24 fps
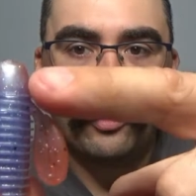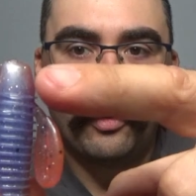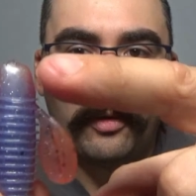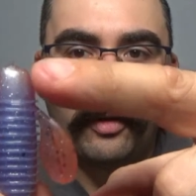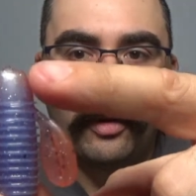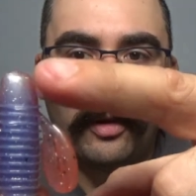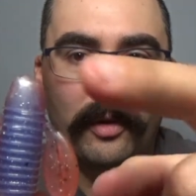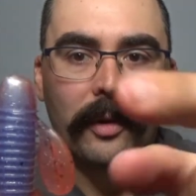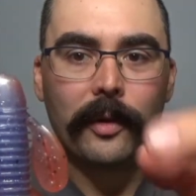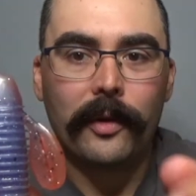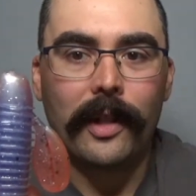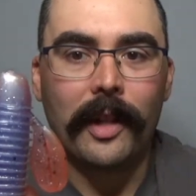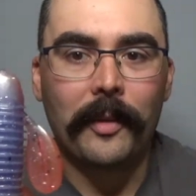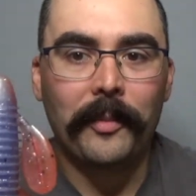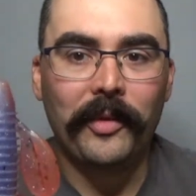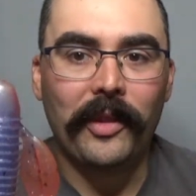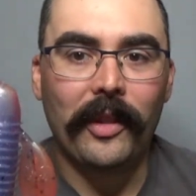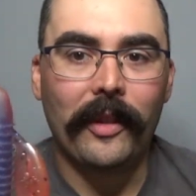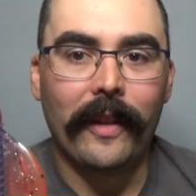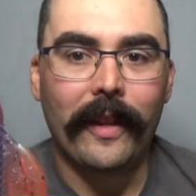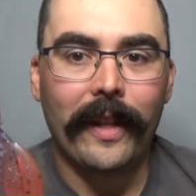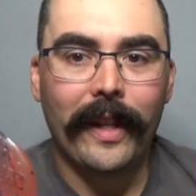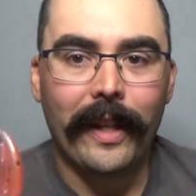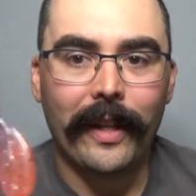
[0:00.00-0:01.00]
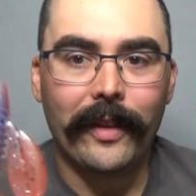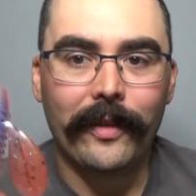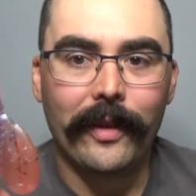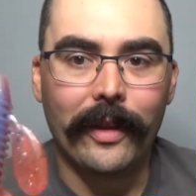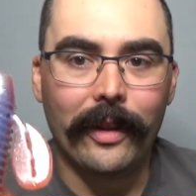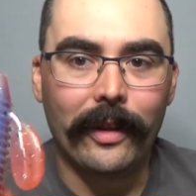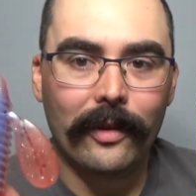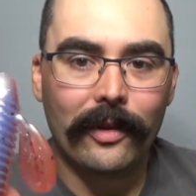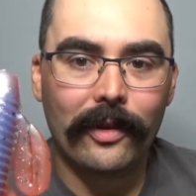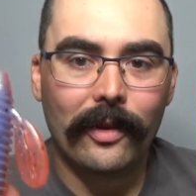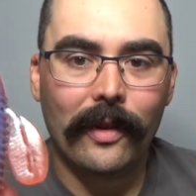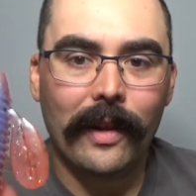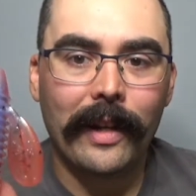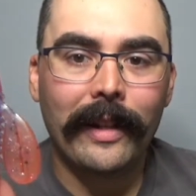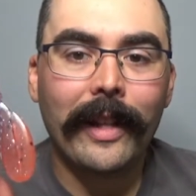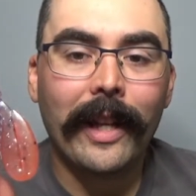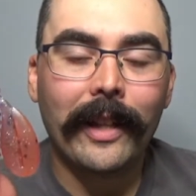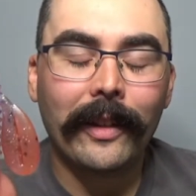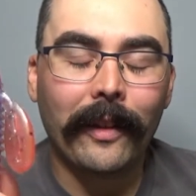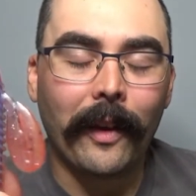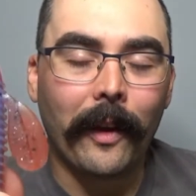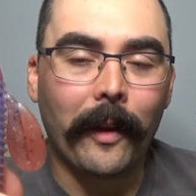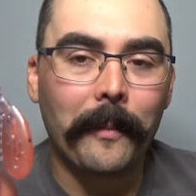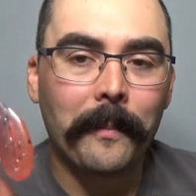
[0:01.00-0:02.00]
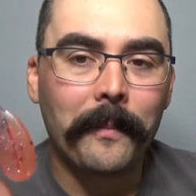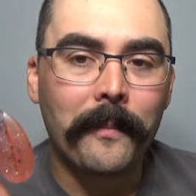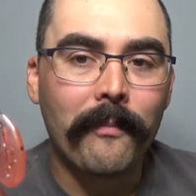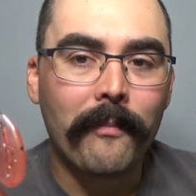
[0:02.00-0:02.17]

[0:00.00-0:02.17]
close up to the head there. So I like that.